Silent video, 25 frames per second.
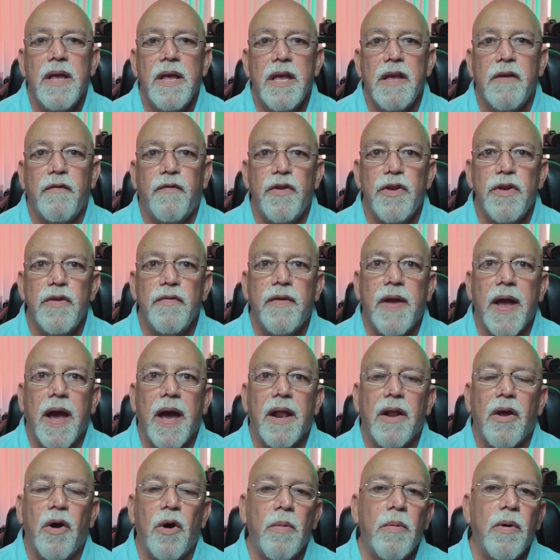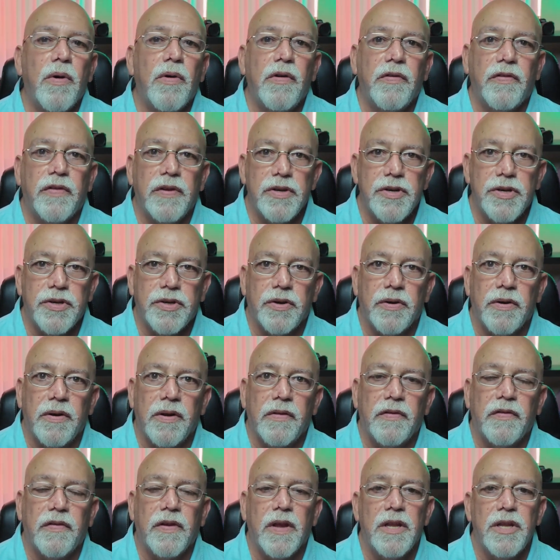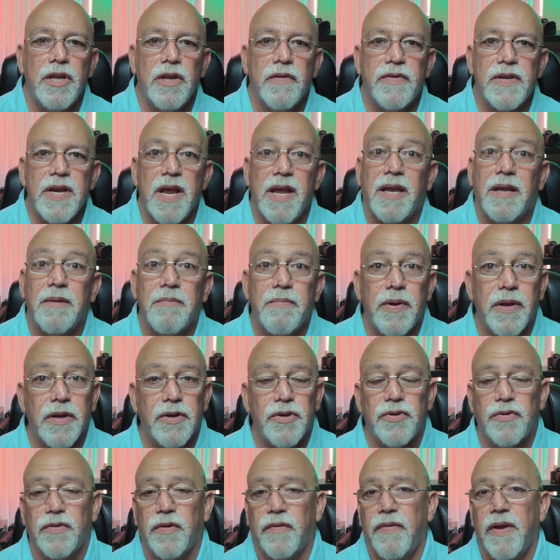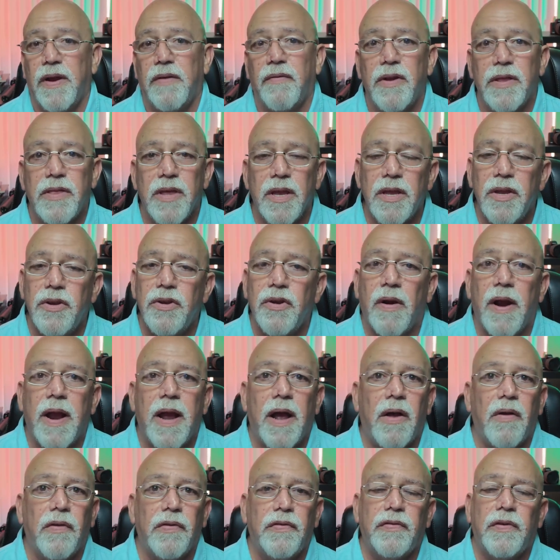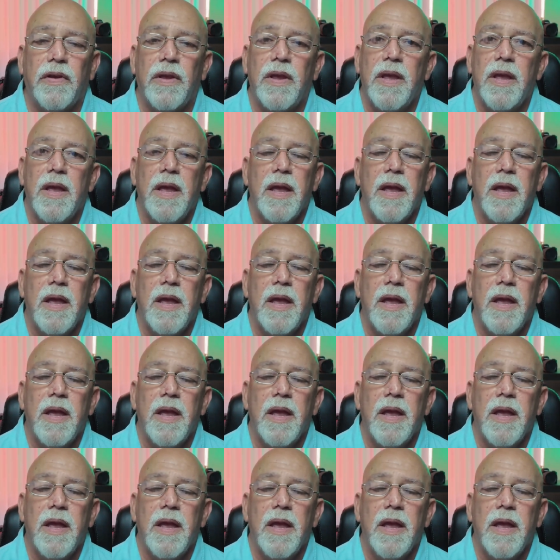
If you've got homeowners insurance and you've taken pictures of everything in your house